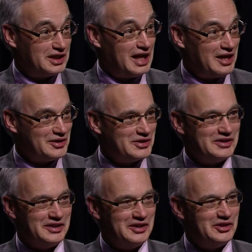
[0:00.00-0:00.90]
the clouds.
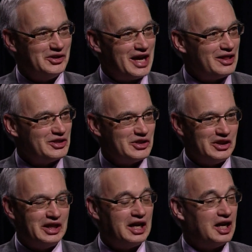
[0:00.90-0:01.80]
Okay. In your
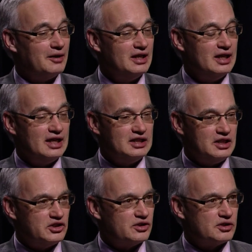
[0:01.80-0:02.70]
analogy, uh,
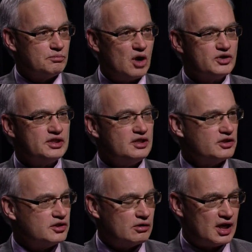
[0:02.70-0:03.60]
teachers, most
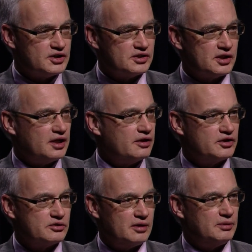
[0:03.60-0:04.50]
teachers across the state are
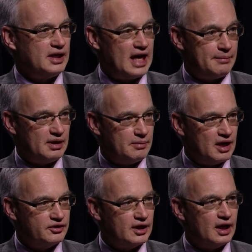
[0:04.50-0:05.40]
extremely happy
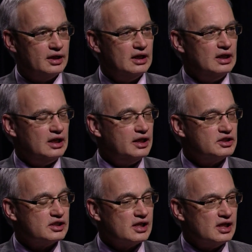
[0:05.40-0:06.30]
about that.
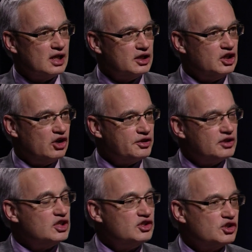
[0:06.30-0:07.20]
It's, you know, the
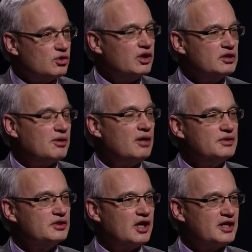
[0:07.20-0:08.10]
teacher shortage problem
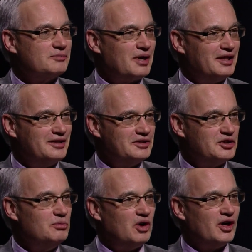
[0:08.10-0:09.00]
is caused by the
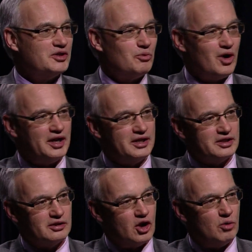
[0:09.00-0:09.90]
two parts. One
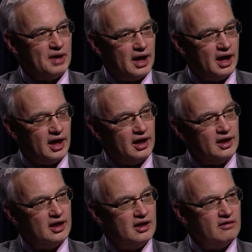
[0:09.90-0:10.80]
is low pay
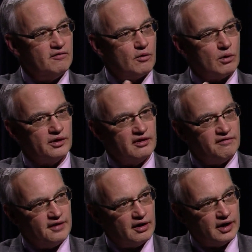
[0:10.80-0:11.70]
for the
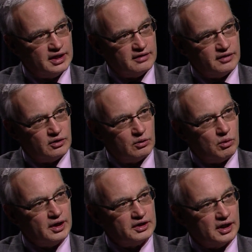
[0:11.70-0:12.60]
very difficult
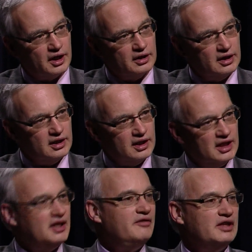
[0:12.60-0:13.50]
work done,
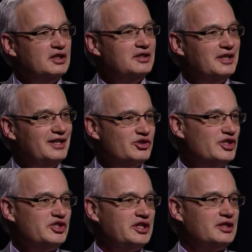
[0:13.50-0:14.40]
mm-hmm. even
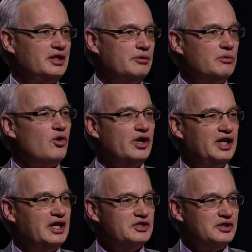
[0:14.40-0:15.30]
intrinsically
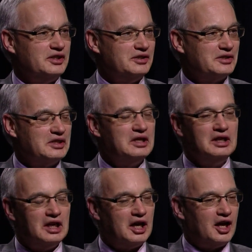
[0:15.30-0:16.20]
rewarding as it is.
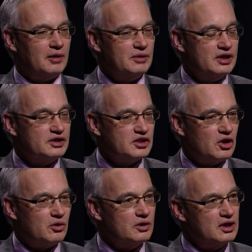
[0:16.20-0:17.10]
Um,
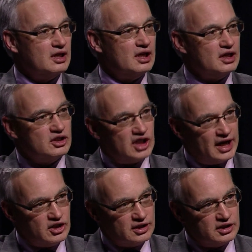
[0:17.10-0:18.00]
so
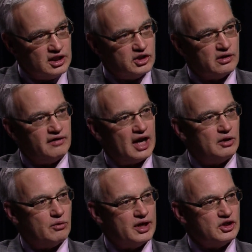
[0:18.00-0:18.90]
changing the teacher
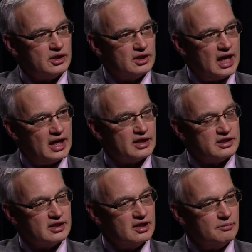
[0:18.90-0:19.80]
evaluation
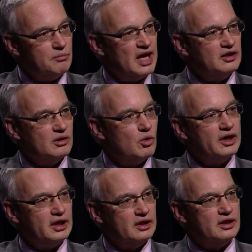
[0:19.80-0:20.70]
has made the
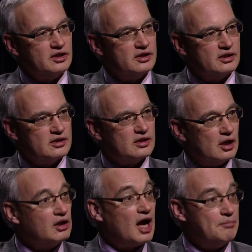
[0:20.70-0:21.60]
working conditions
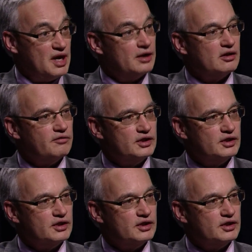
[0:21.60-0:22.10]
a lot better for